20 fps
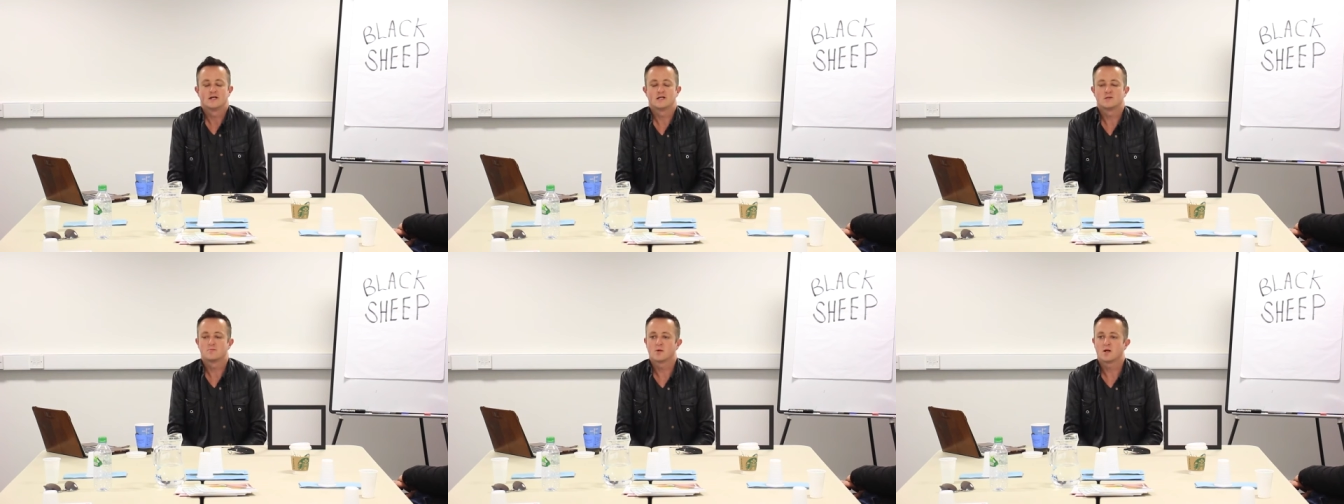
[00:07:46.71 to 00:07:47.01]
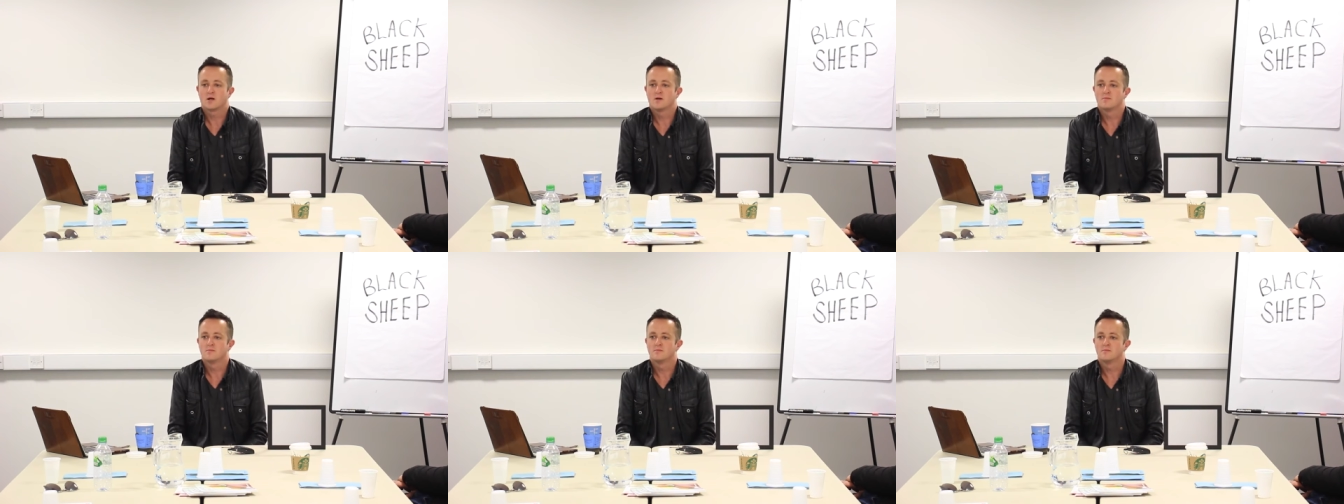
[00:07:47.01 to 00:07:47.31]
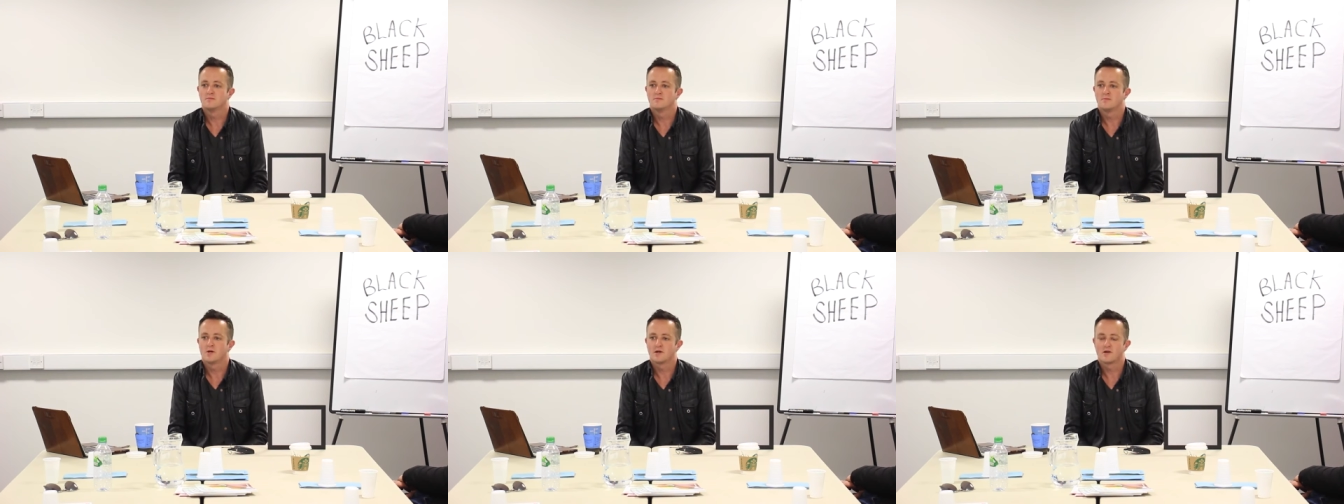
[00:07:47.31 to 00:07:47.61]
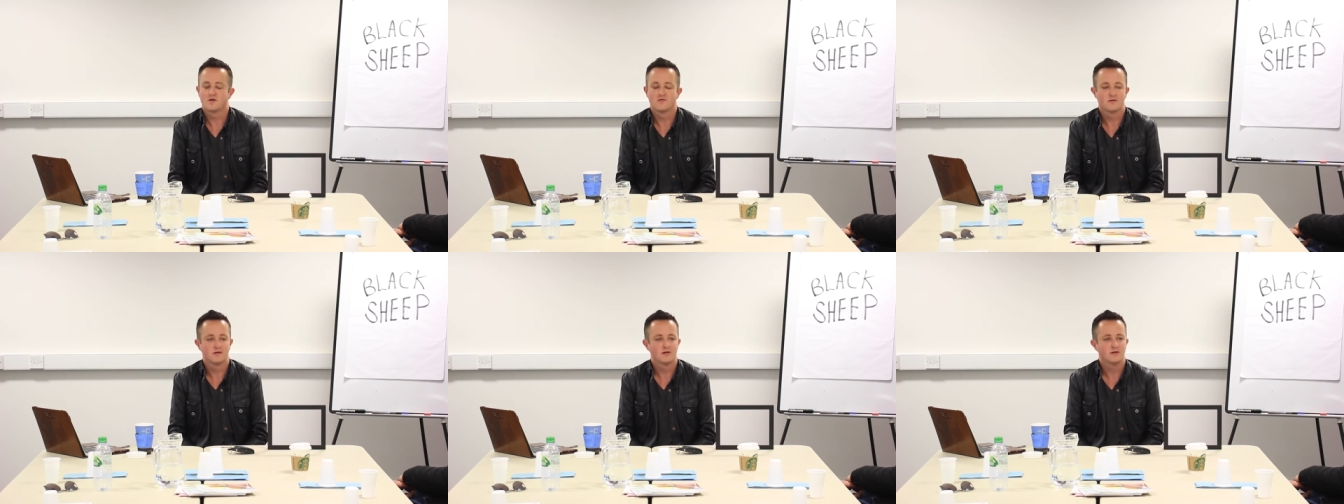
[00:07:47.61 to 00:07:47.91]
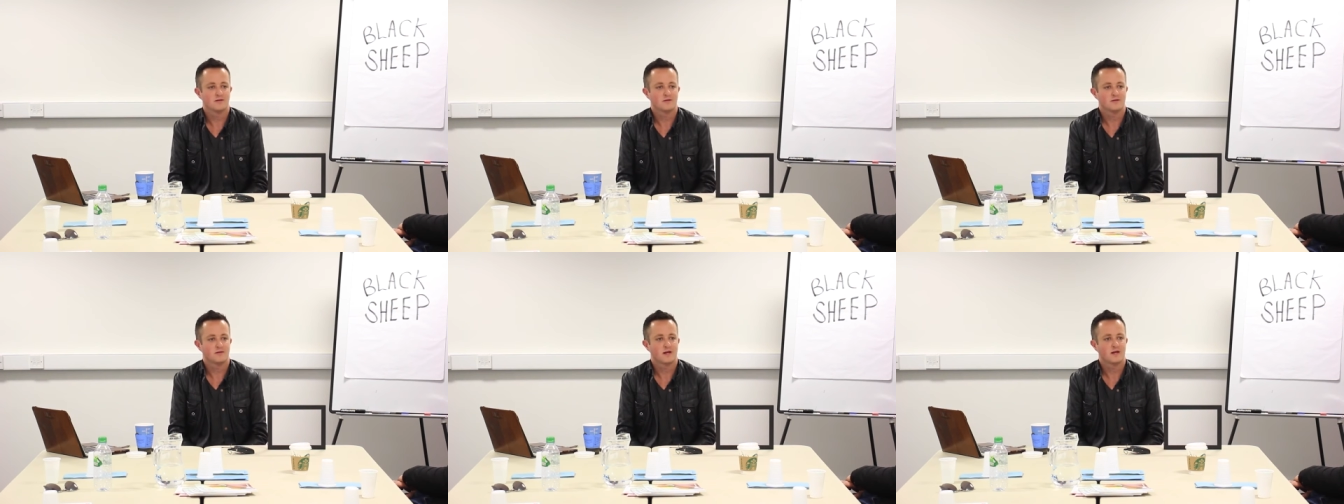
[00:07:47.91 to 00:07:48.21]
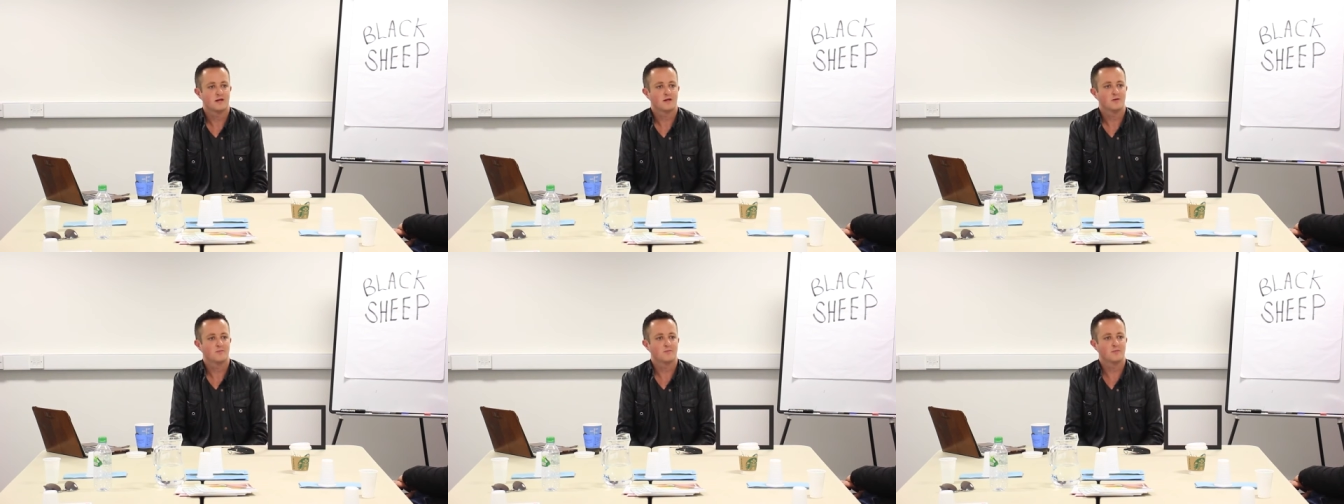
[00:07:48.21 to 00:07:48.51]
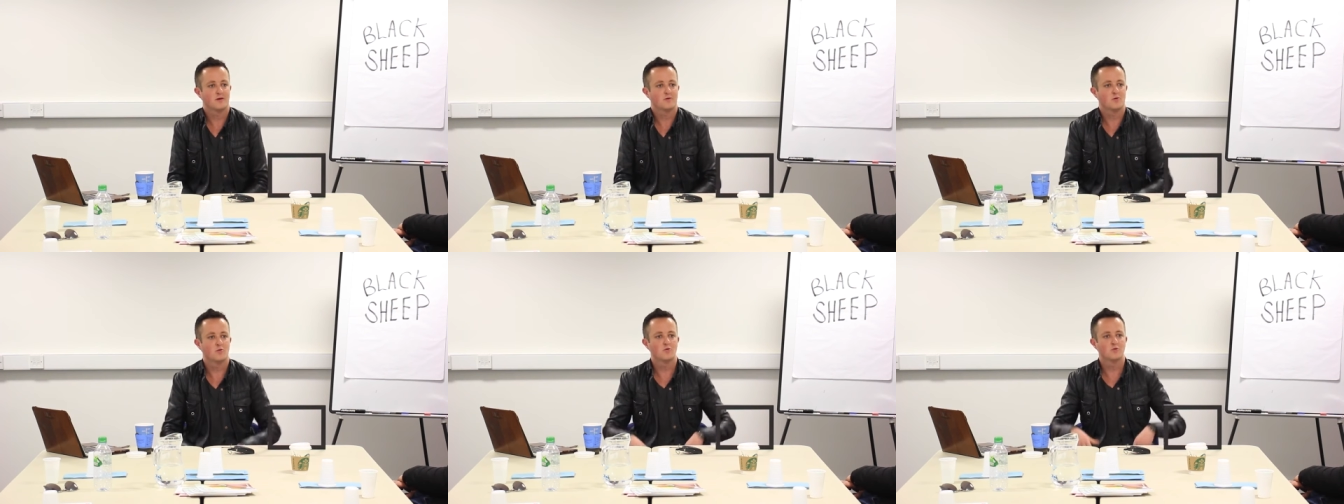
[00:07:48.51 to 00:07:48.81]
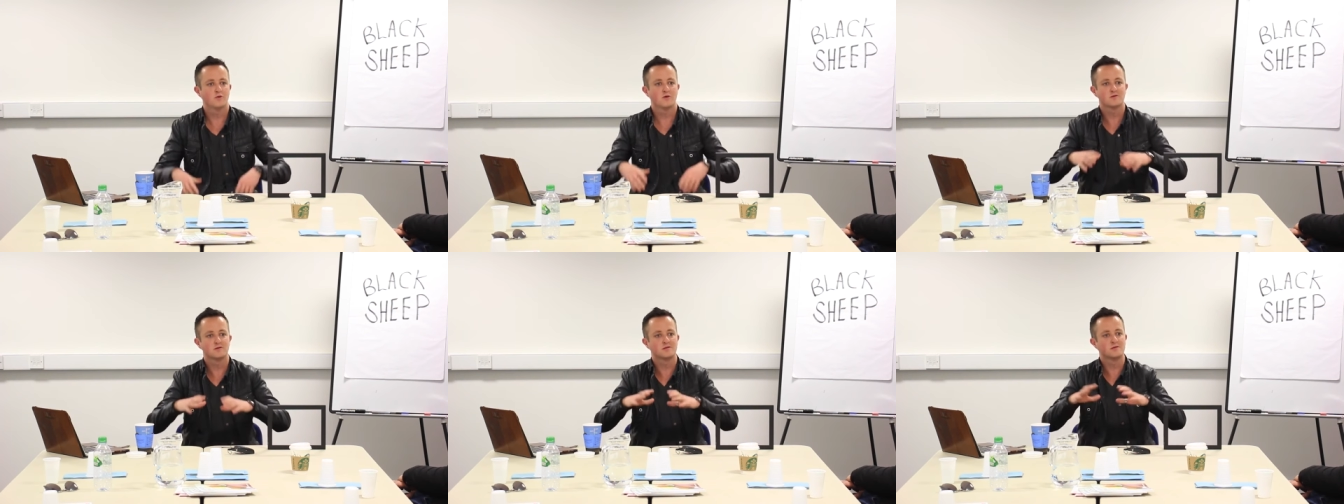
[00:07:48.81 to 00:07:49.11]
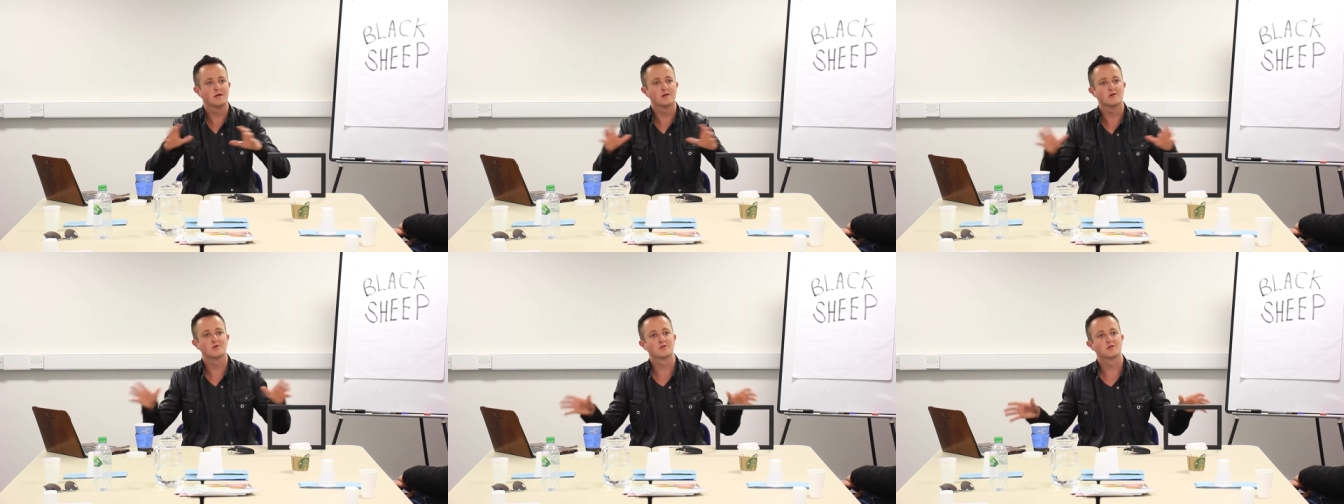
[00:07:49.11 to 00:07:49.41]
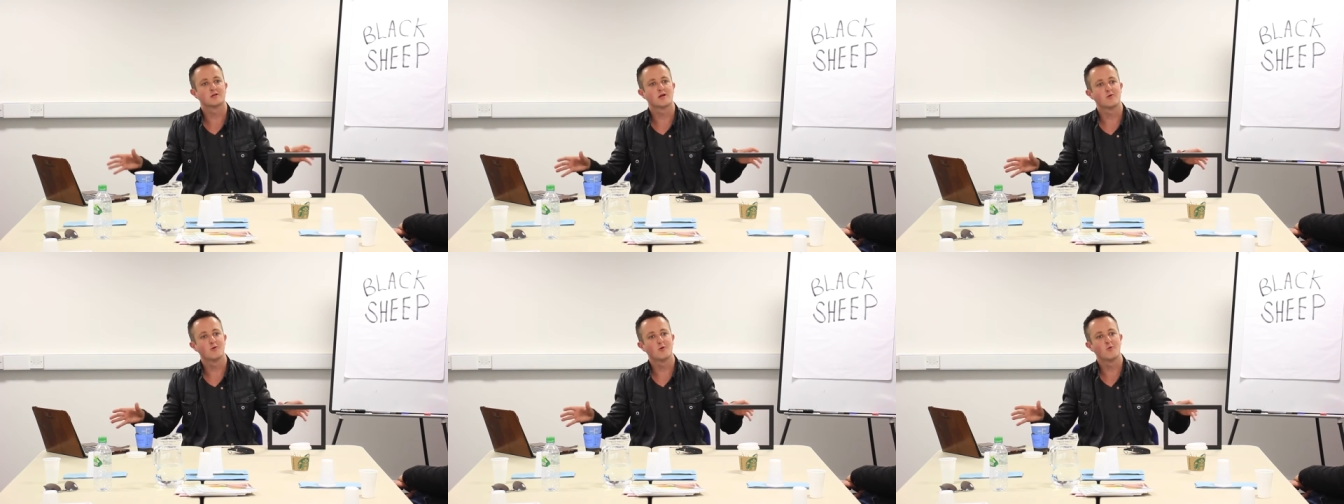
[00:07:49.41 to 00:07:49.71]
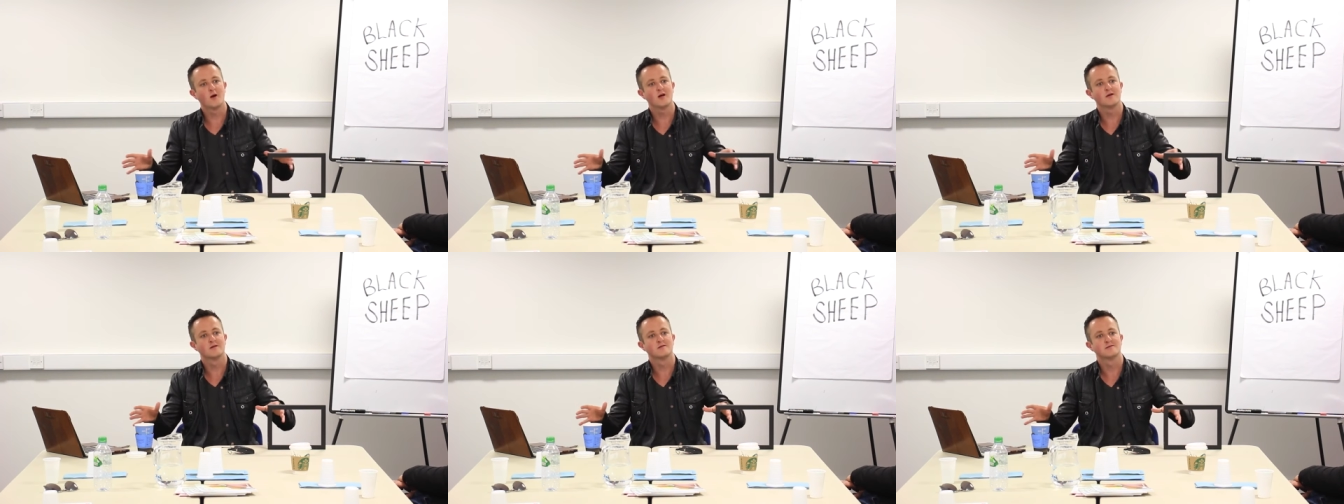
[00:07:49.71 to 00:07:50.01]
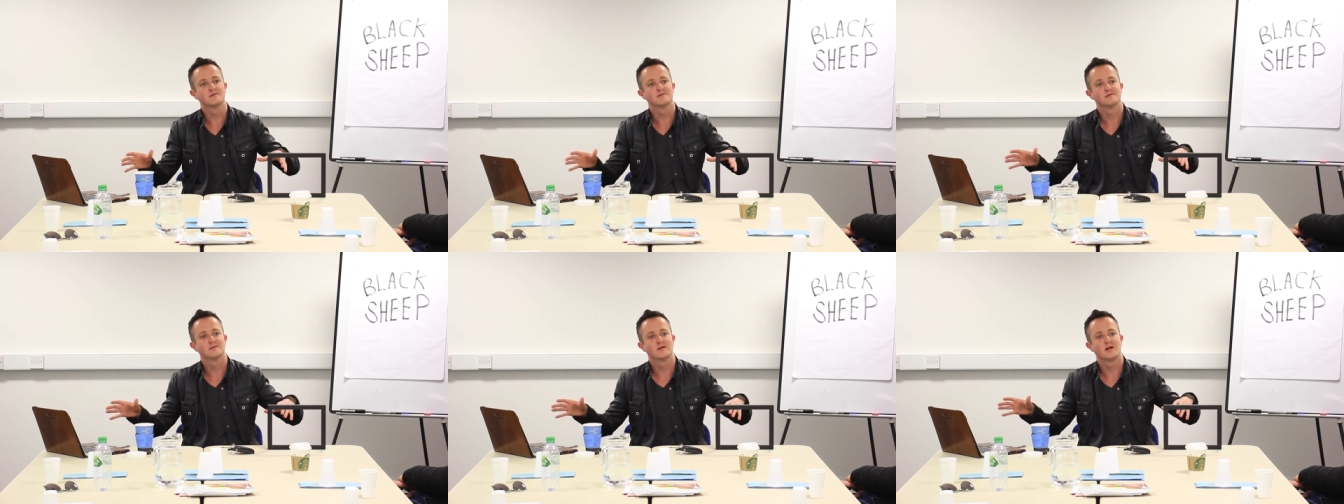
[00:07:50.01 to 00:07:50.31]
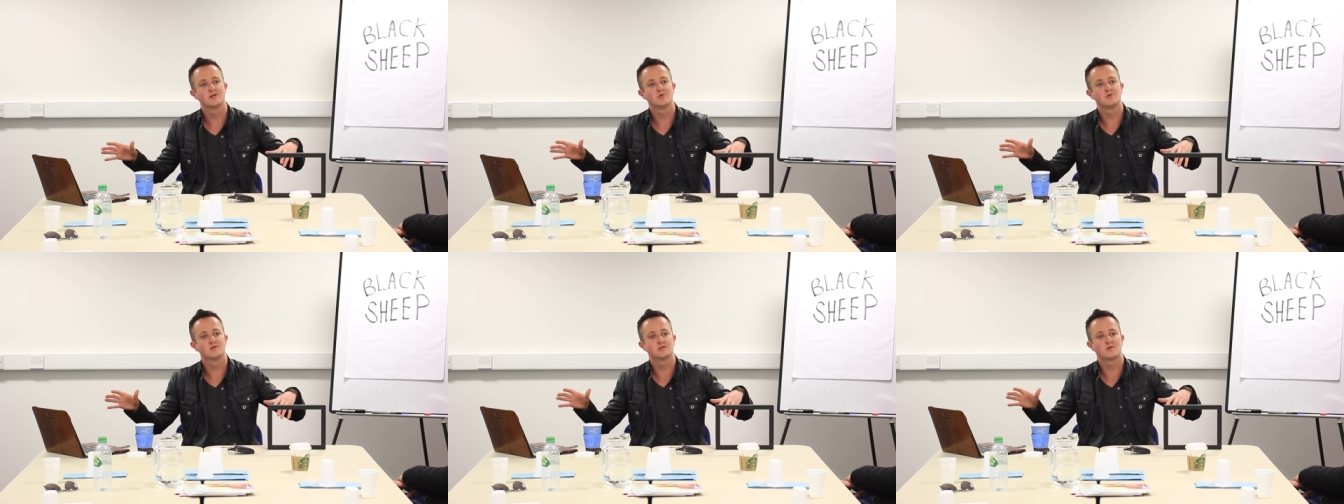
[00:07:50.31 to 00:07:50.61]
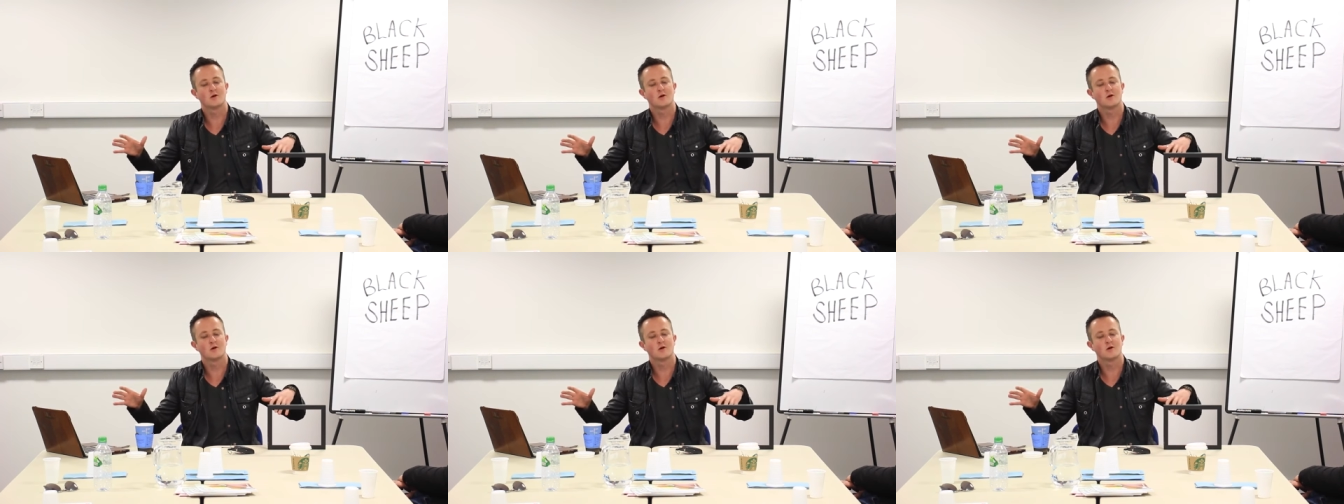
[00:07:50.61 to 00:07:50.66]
It's become my career. Then um, all those niggles go away and you